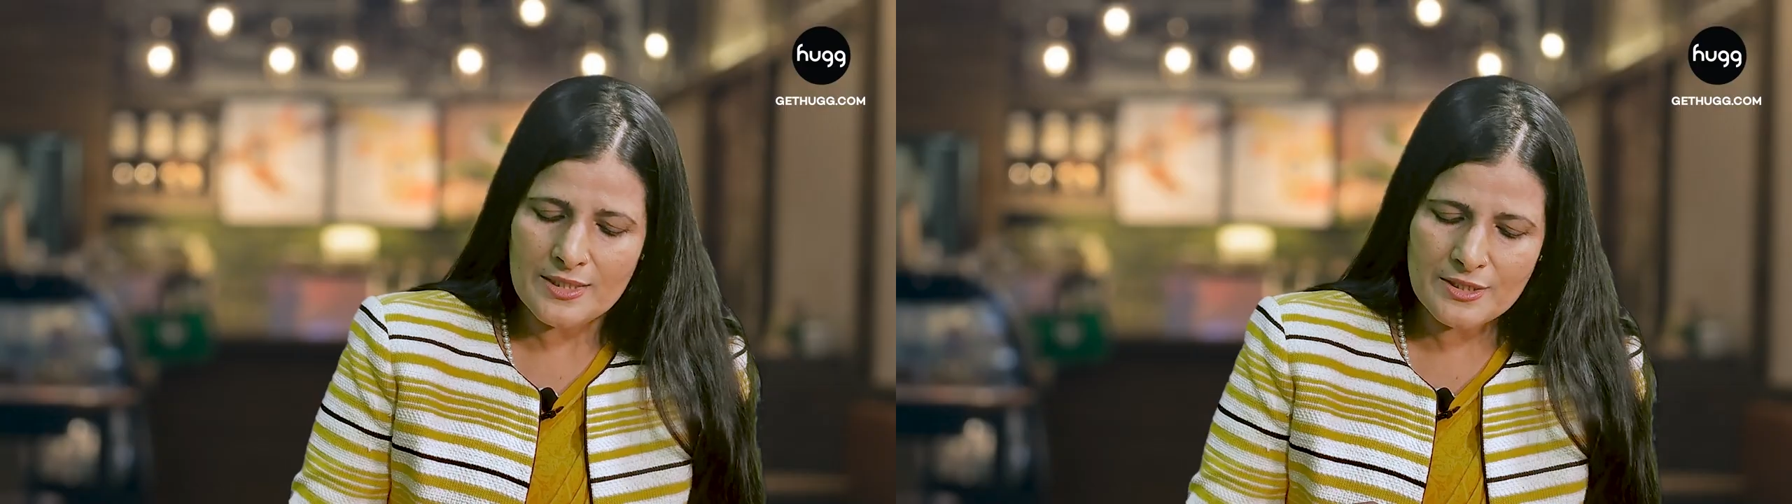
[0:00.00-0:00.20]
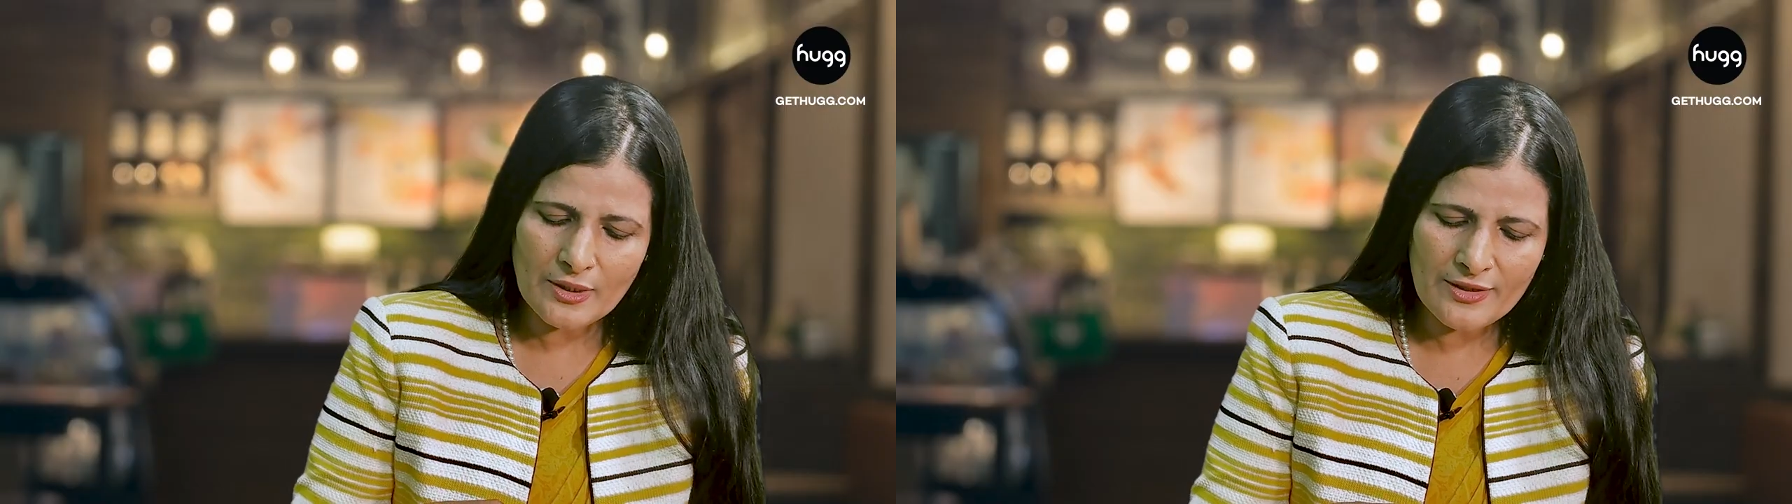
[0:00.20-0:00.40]

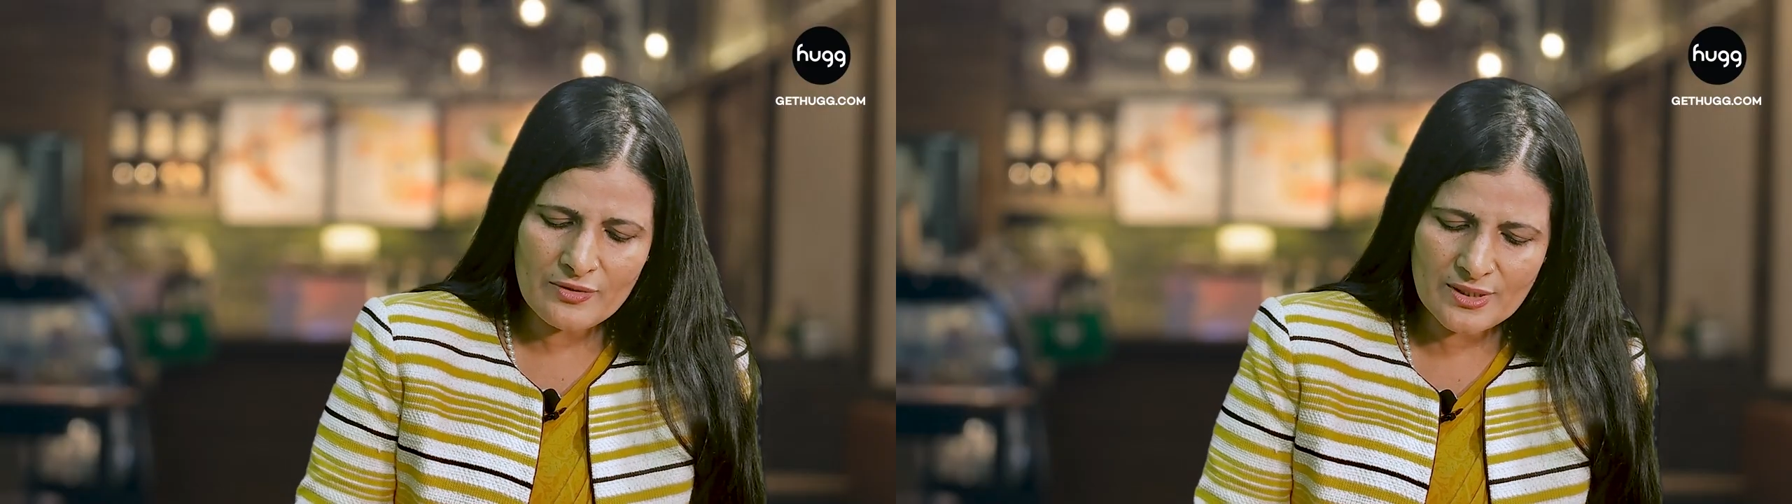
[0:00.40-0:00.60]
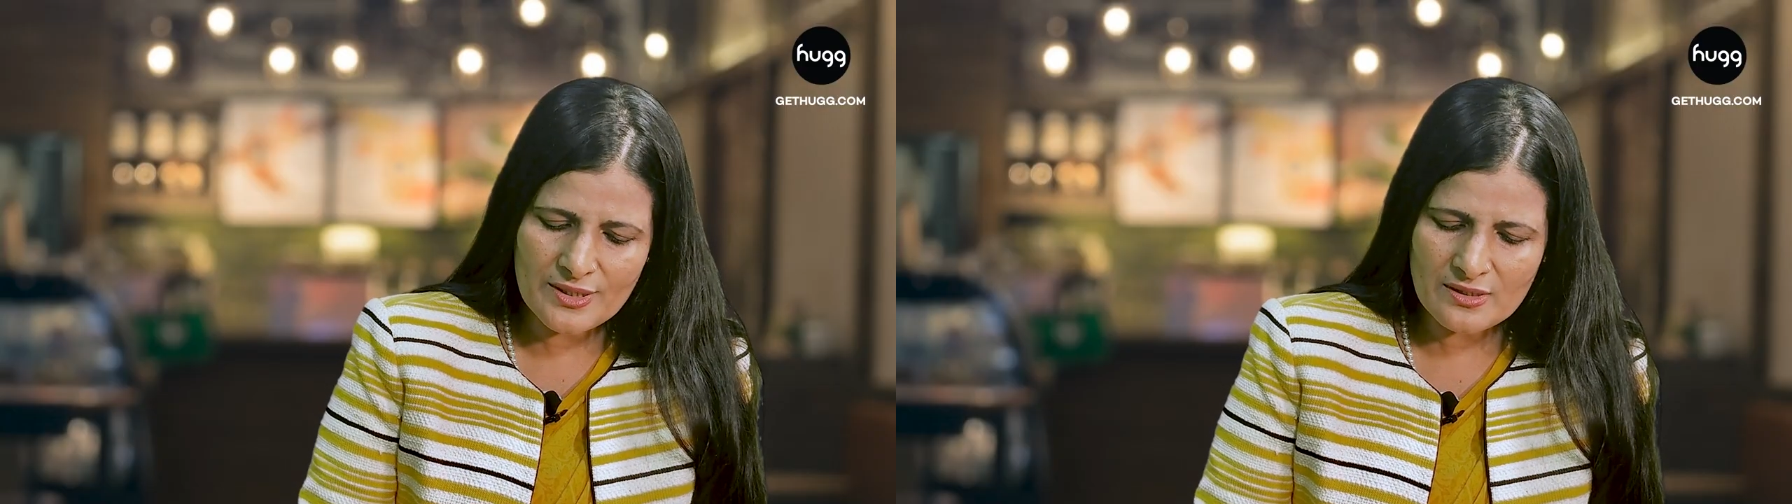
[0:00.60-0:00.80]
Insulin
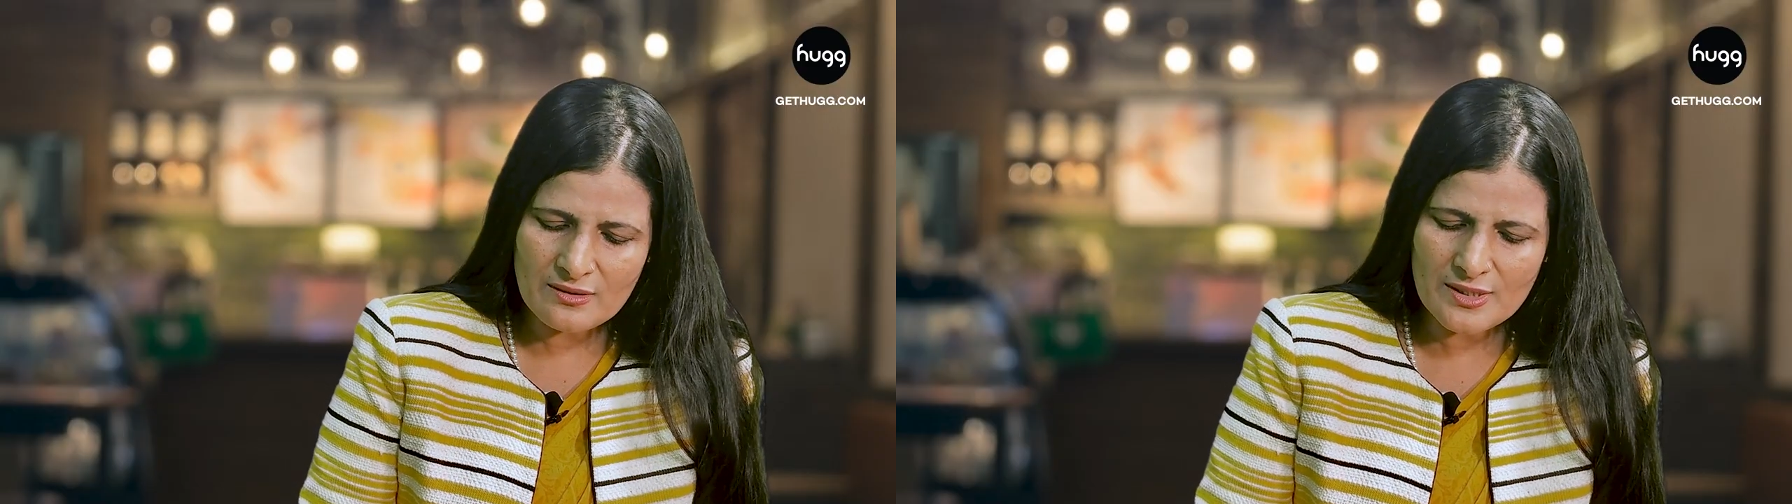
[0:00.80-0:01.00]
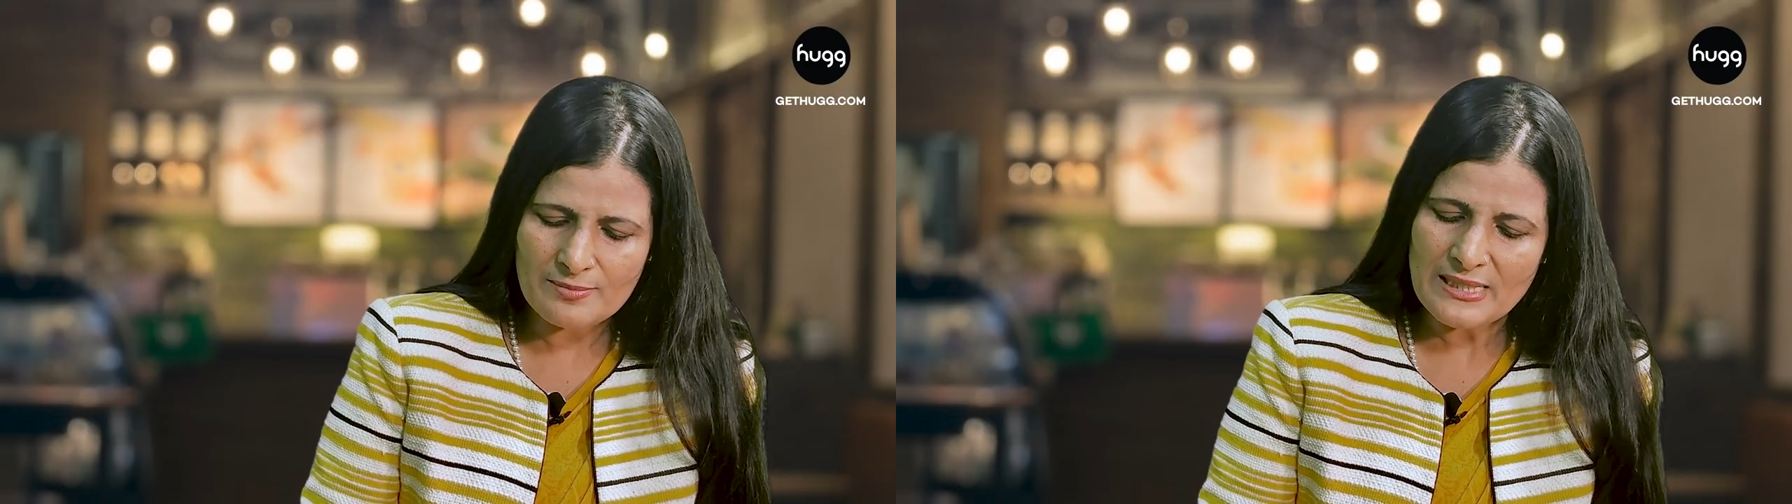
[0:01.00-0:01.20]

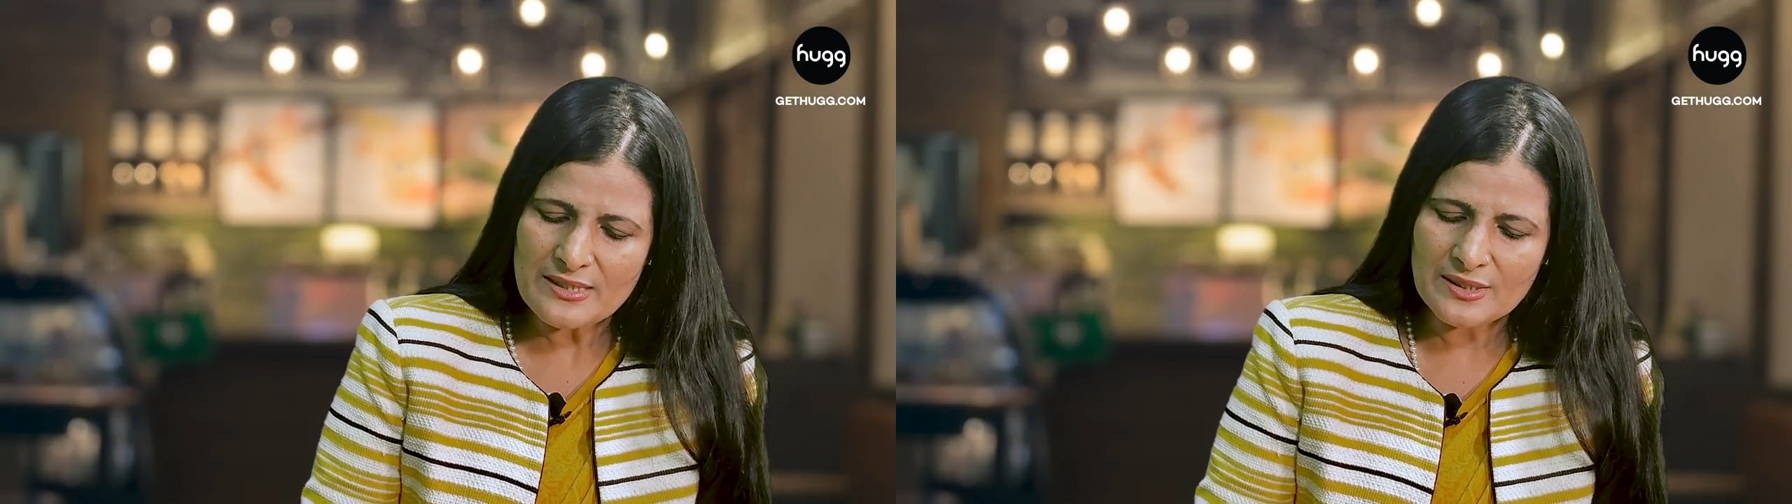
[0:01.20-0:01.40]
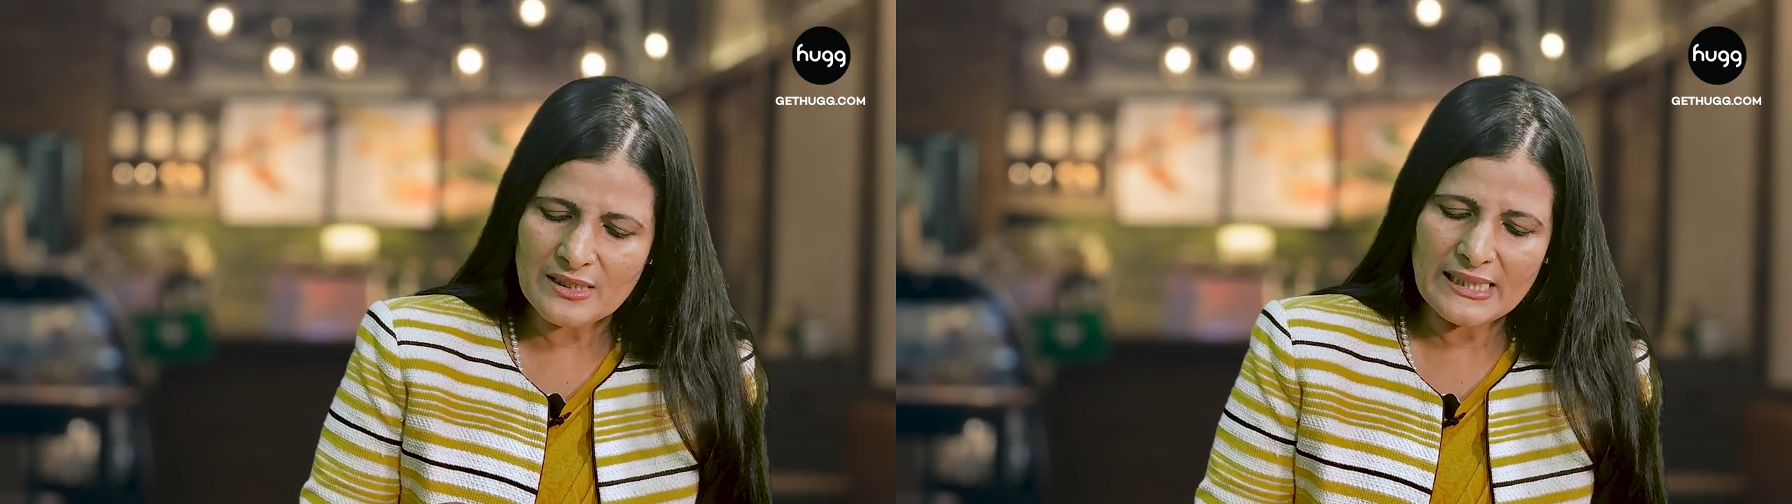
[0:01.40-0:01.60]
resistance means